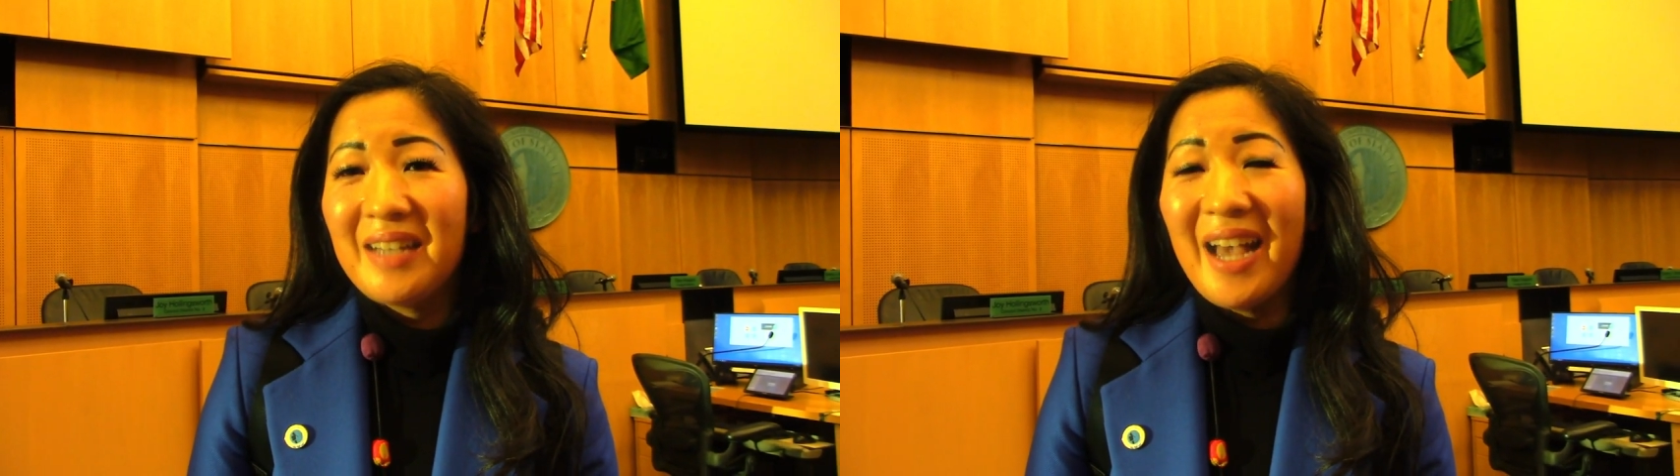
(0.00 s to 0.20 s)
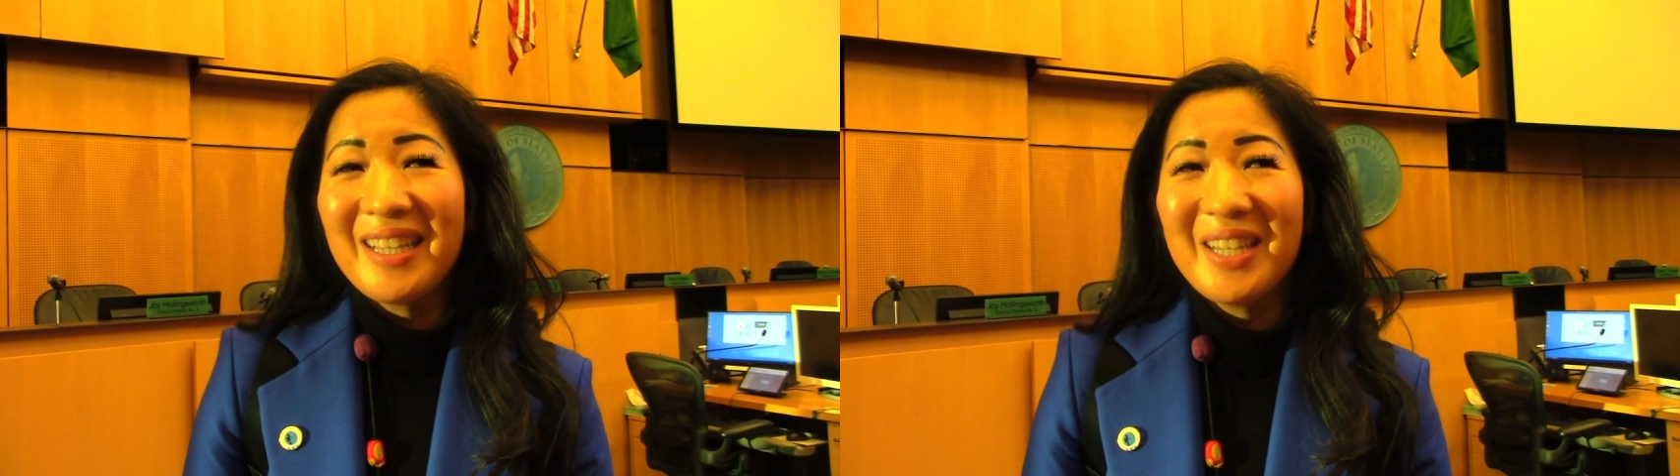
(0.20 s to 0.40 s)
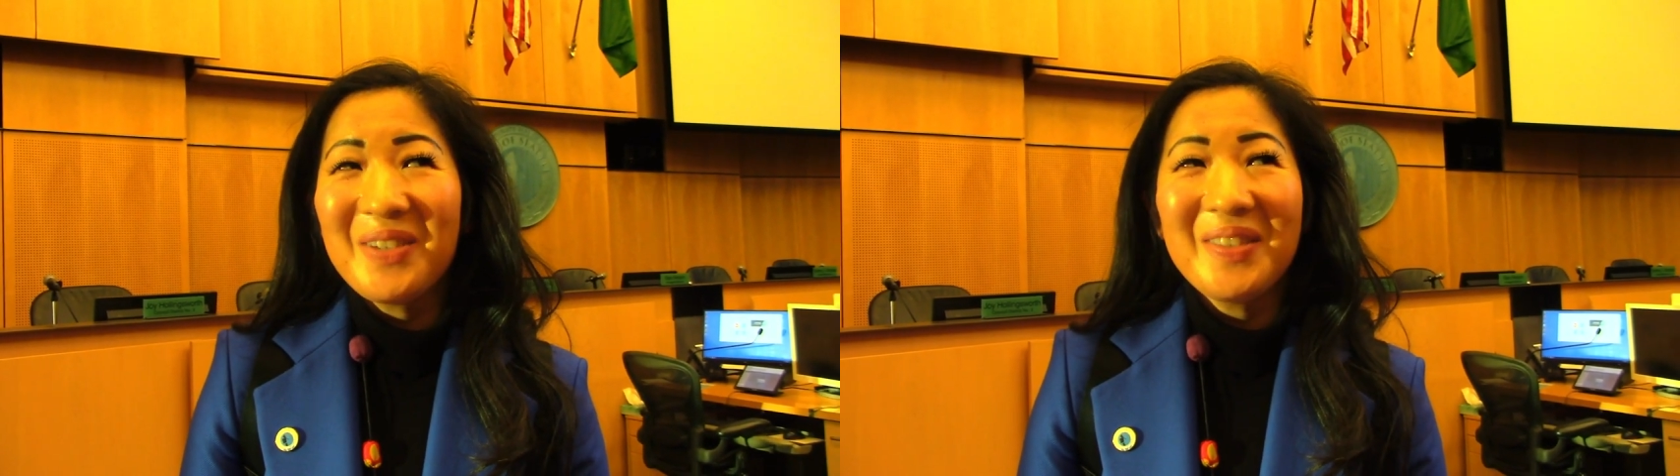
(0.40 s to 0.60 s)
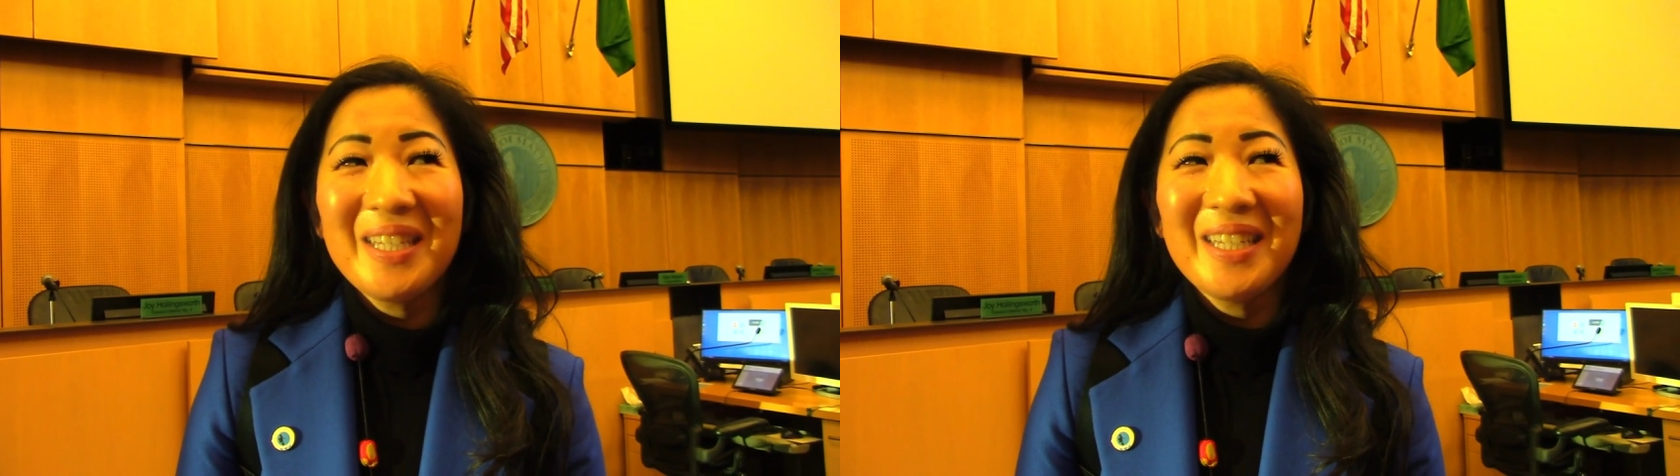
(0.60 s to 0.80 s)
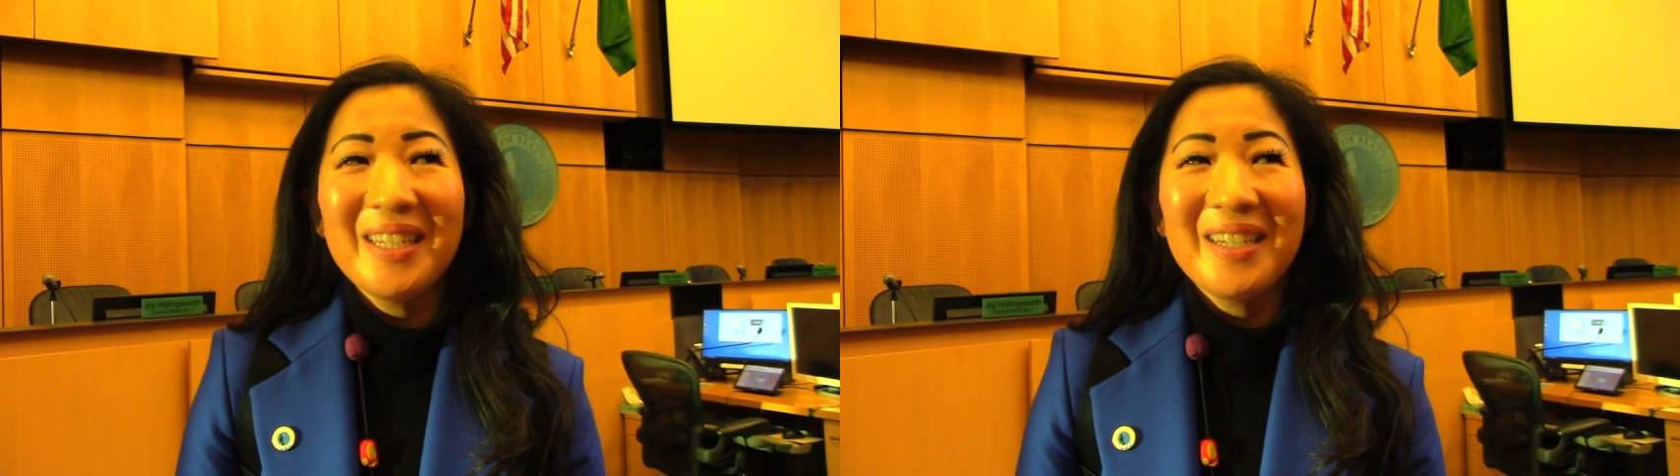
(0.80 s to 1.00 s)
I love
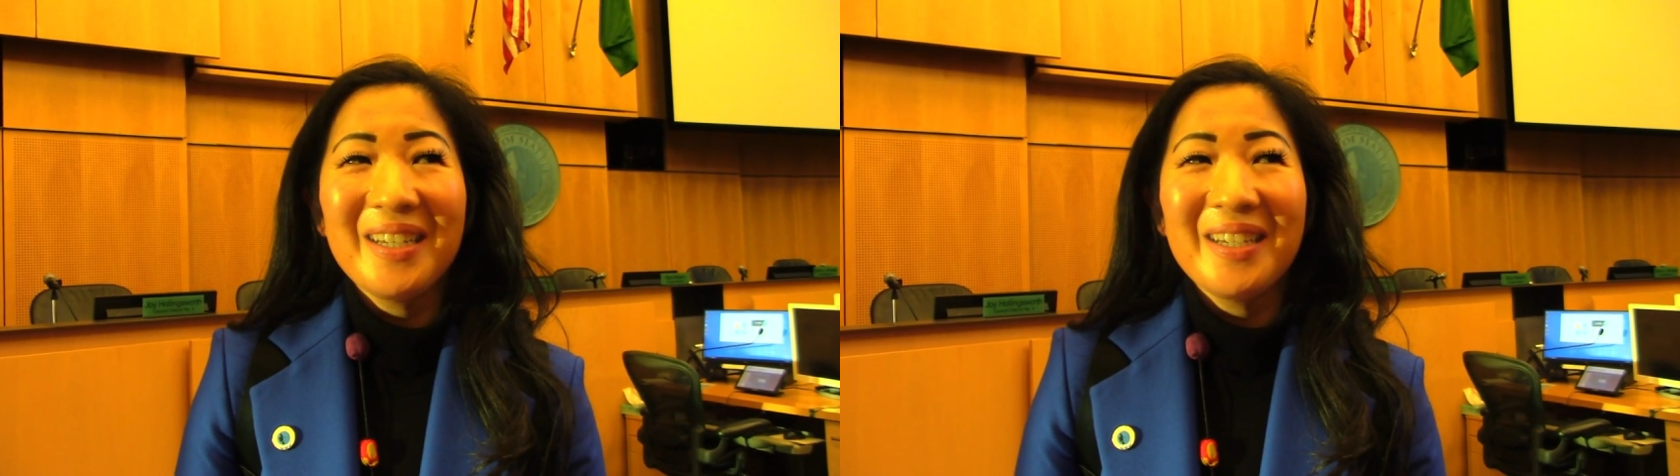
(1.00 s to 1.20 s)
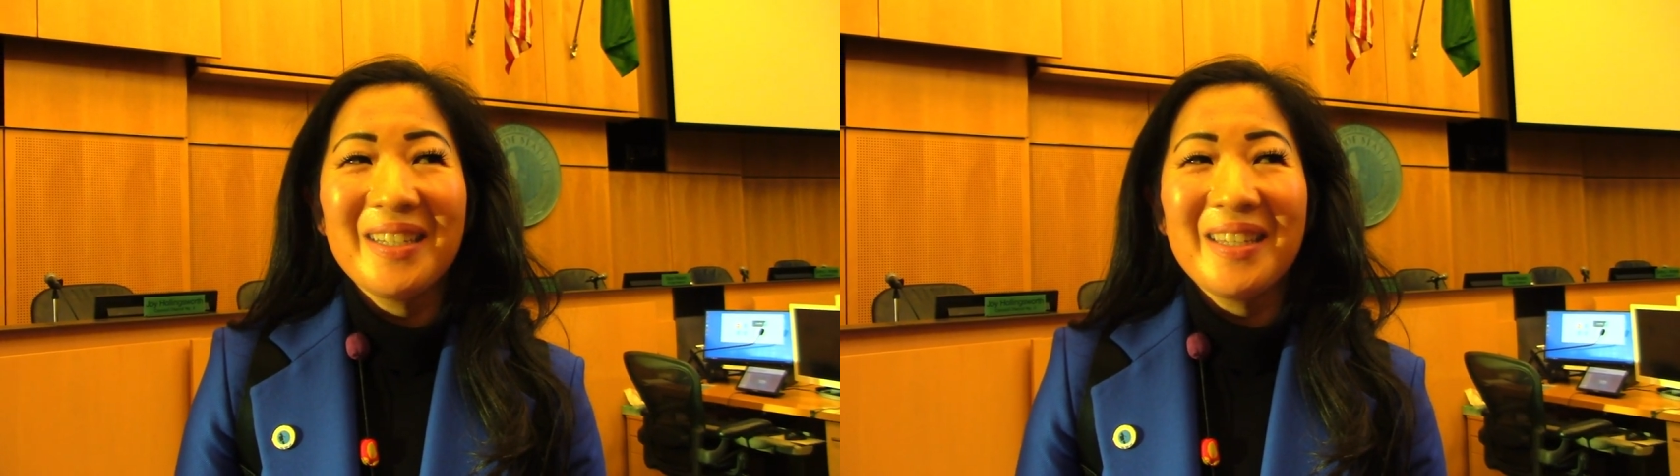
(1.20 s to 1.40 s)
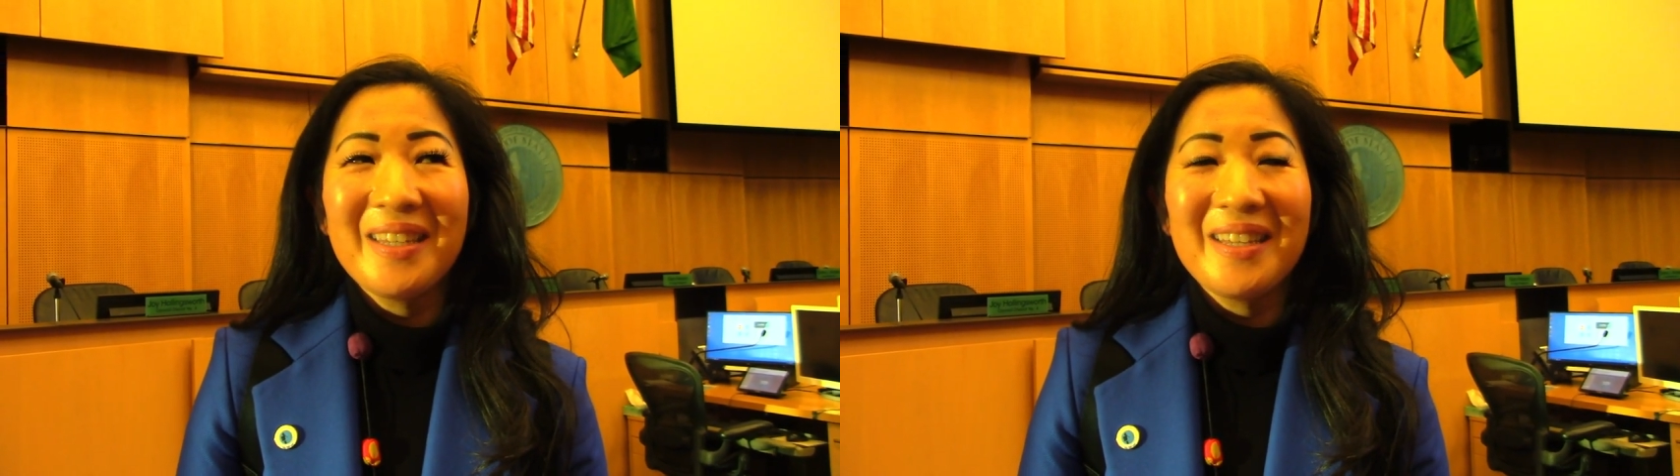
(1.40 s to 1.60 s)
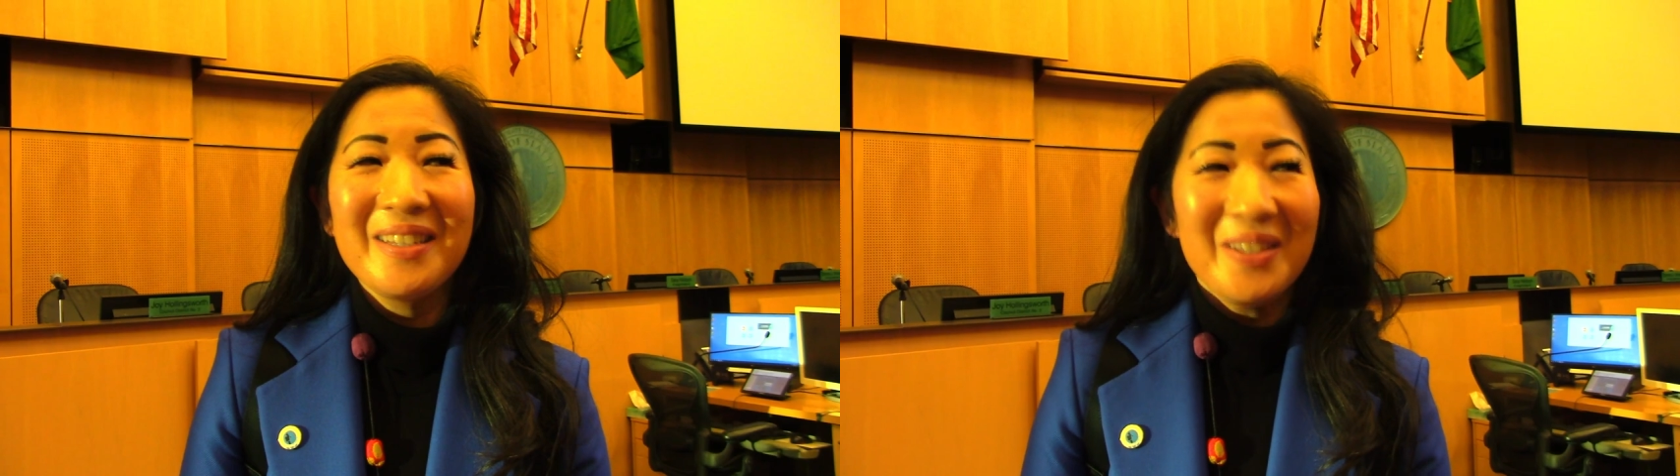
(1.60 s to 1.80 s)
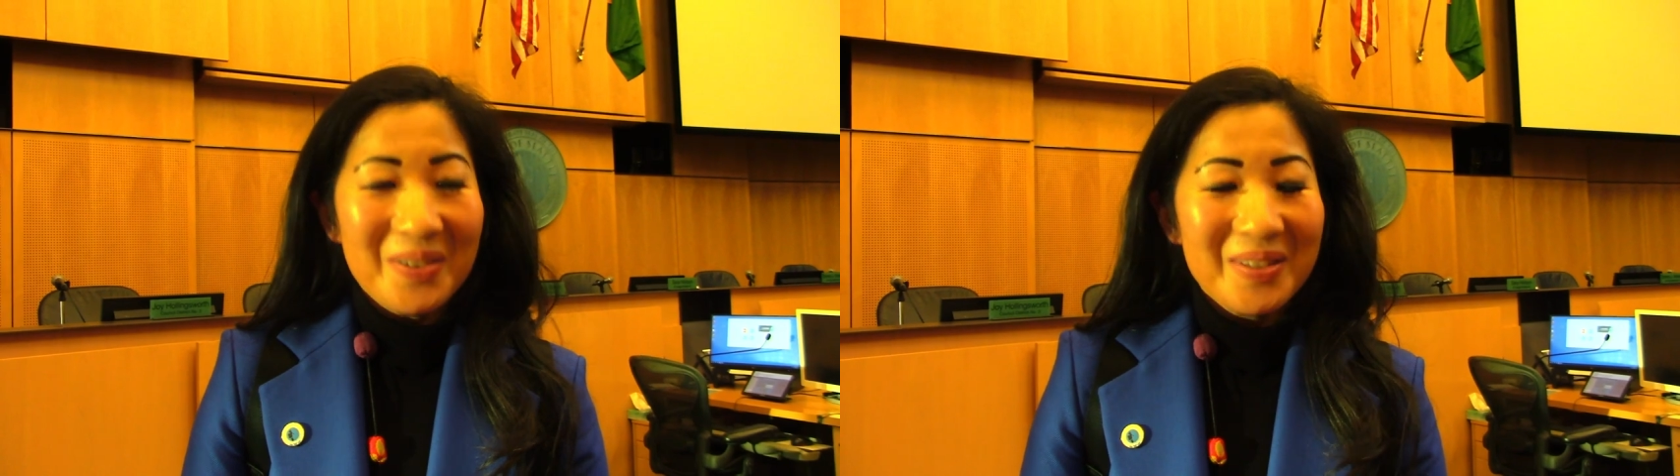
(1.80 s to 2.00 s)
the
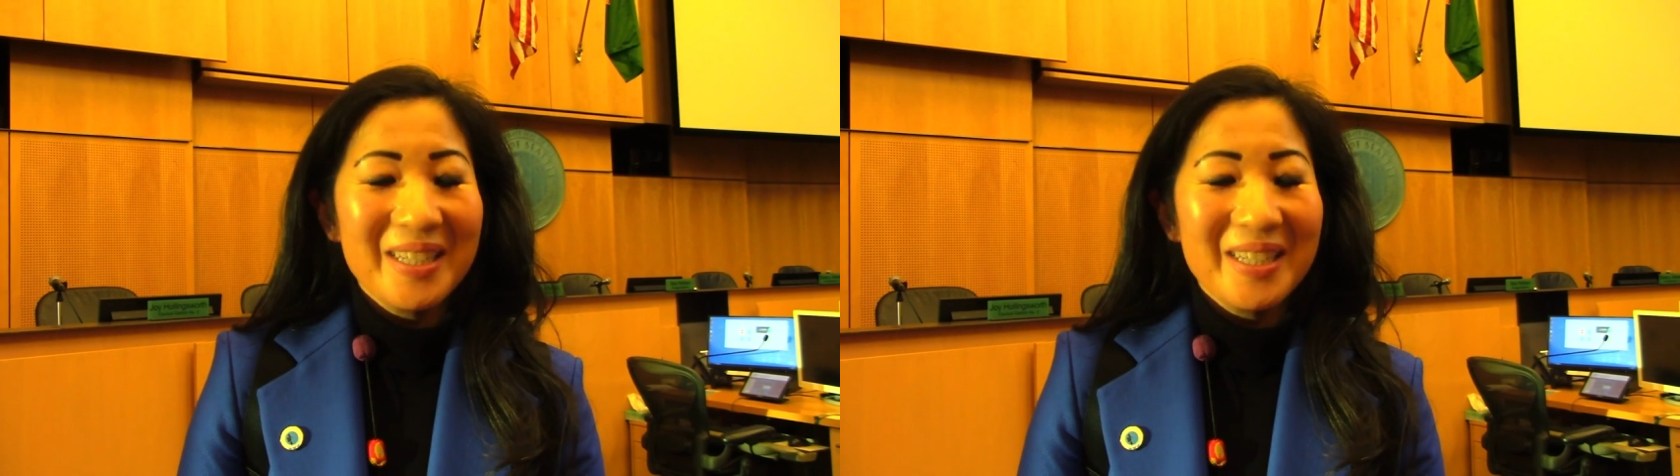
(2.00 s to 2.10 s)
new